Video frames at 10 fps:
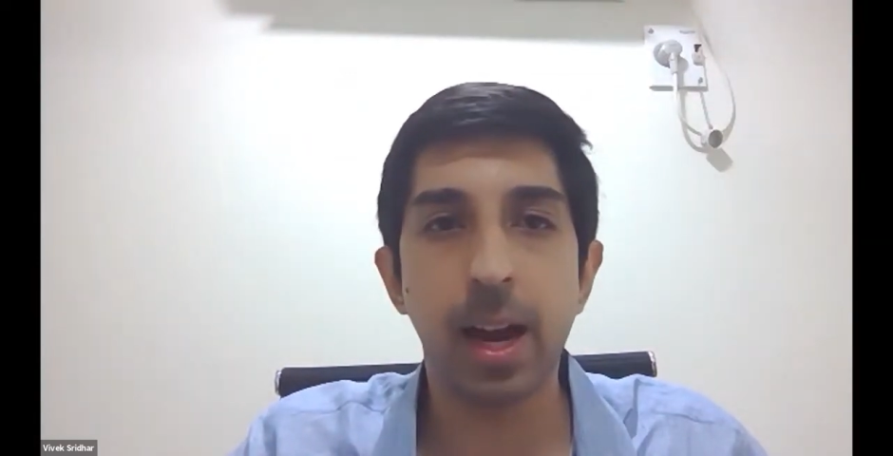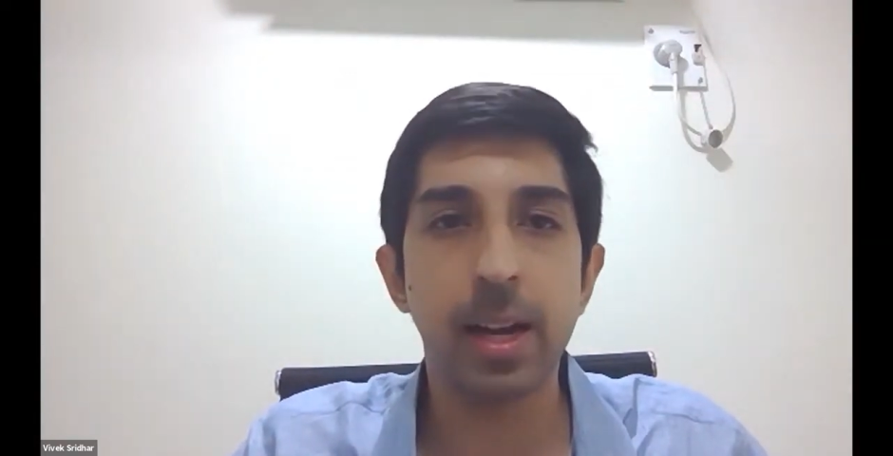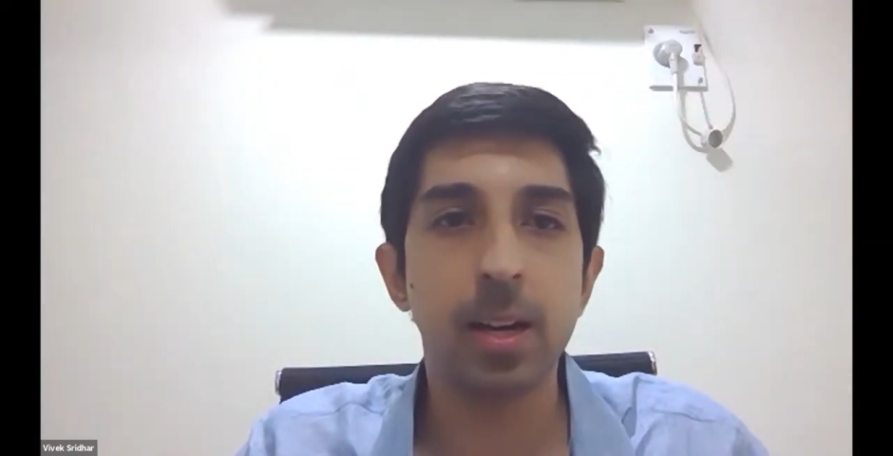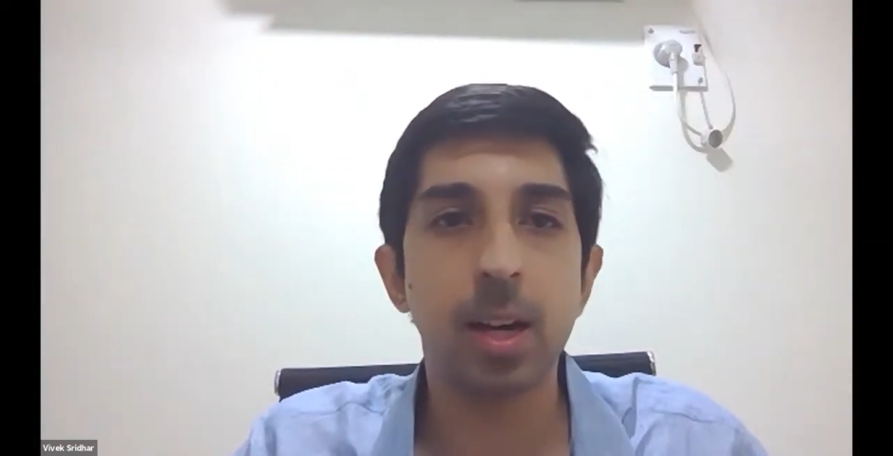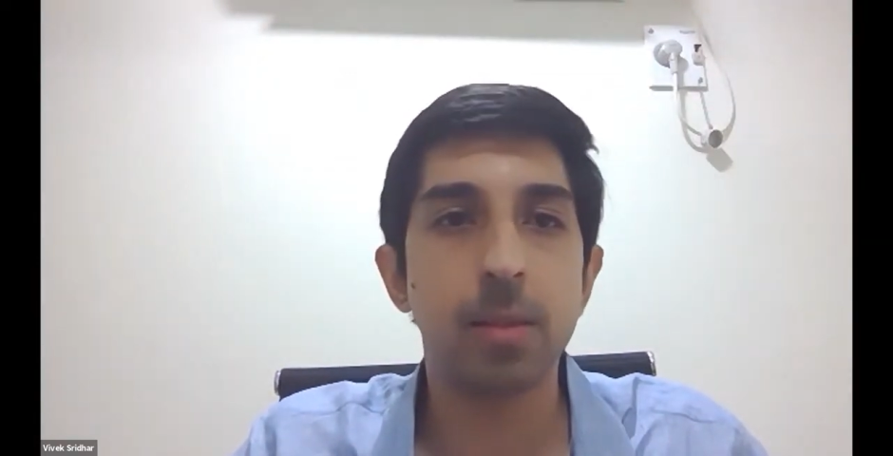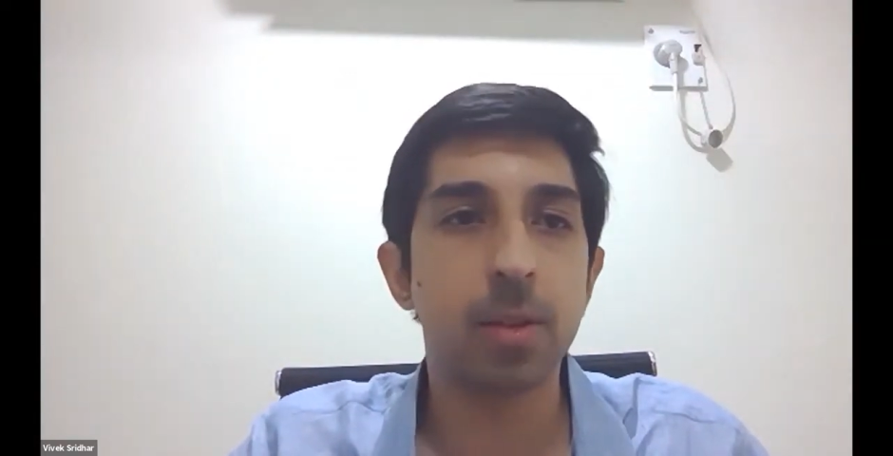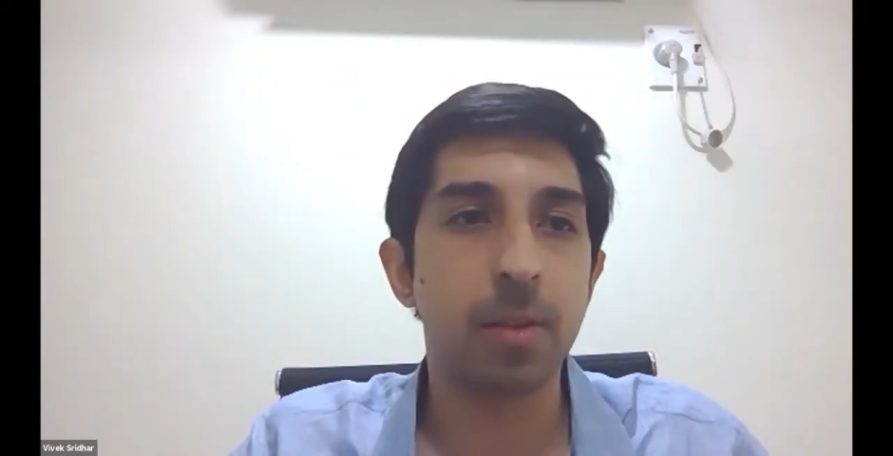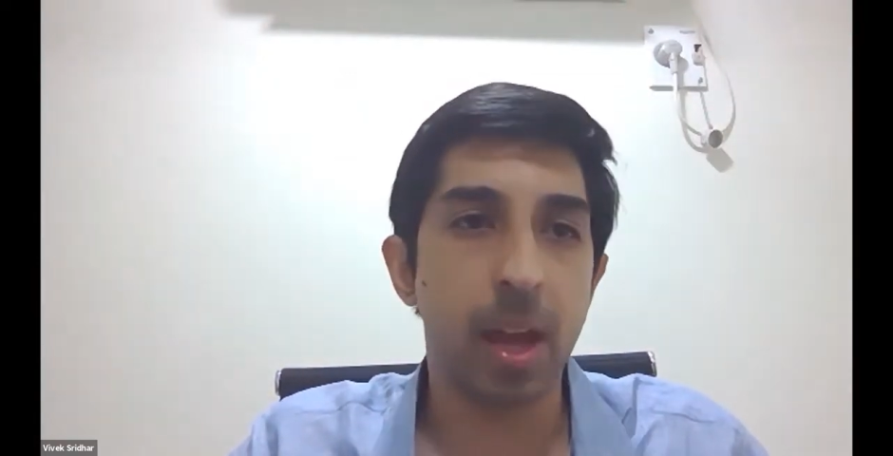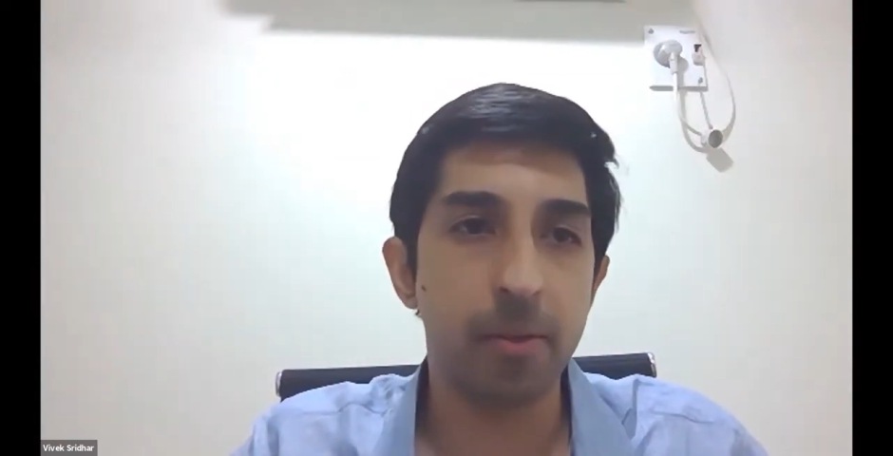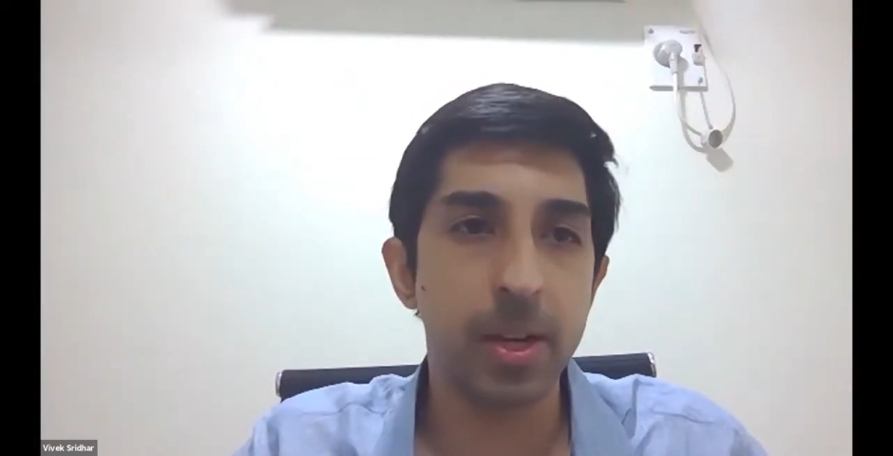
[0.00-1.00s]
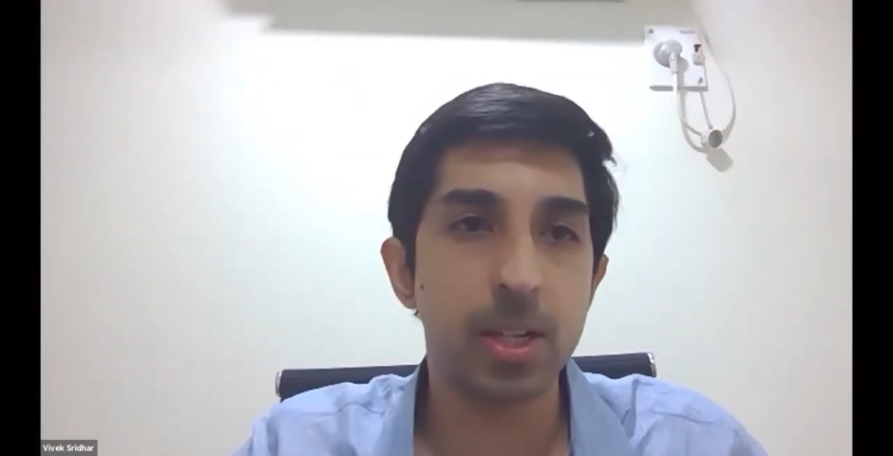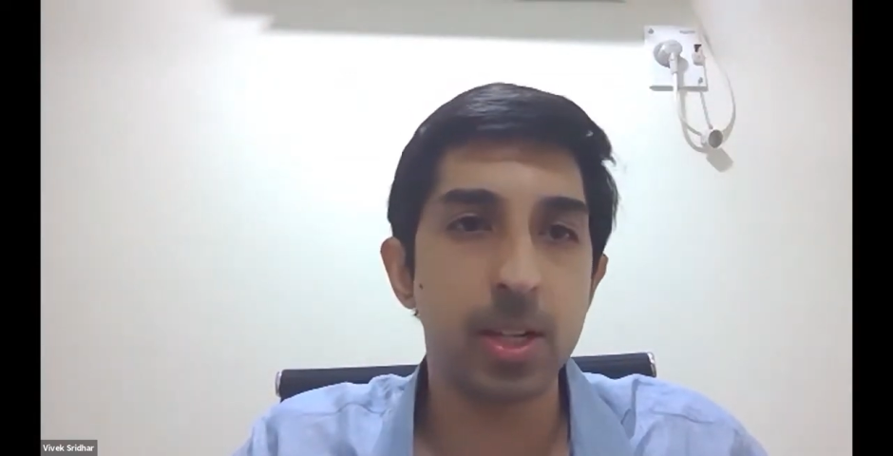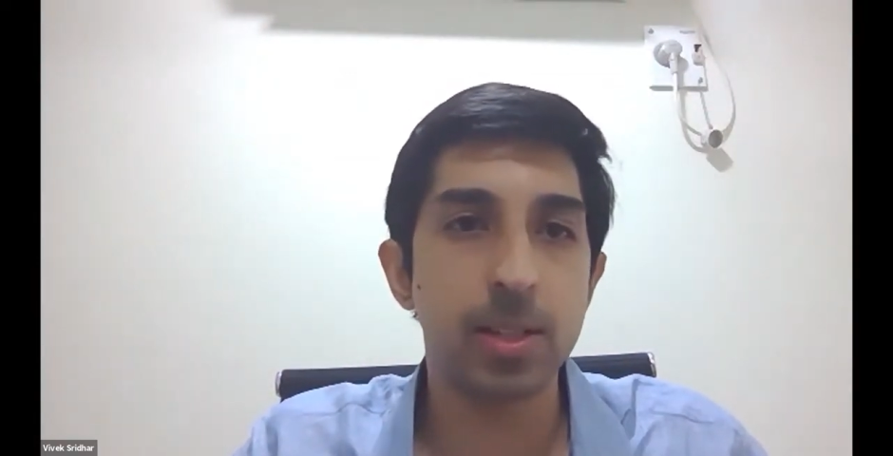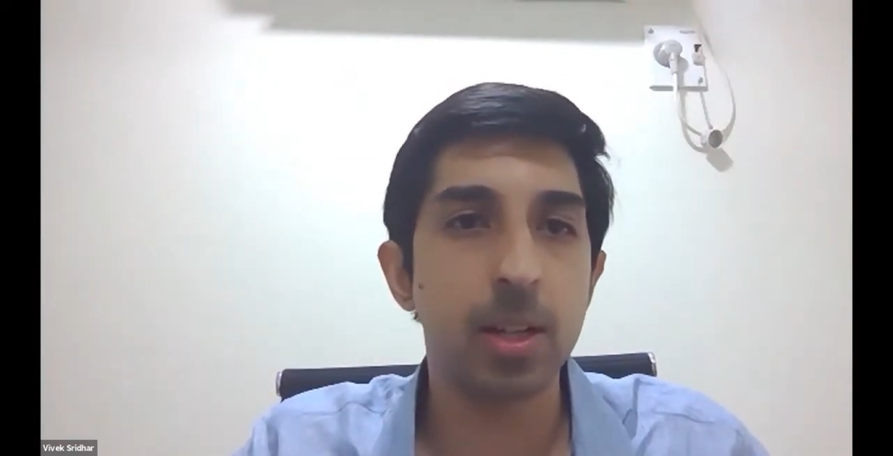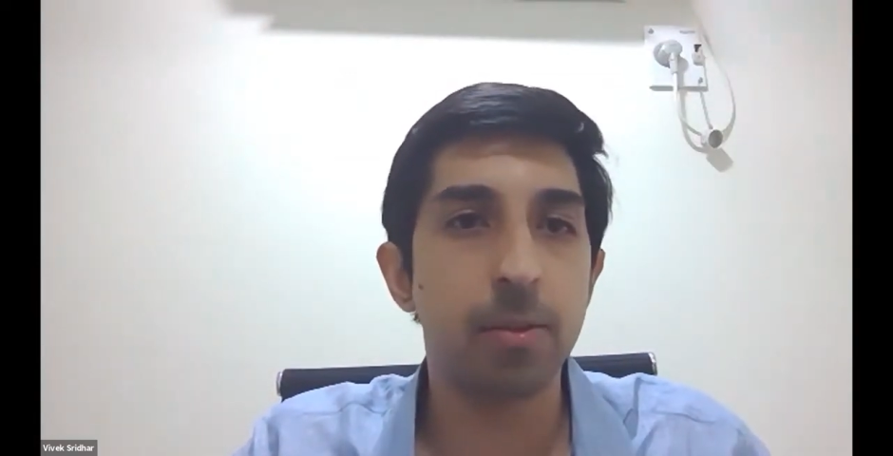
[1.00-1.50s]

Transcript: and in terms of efficiency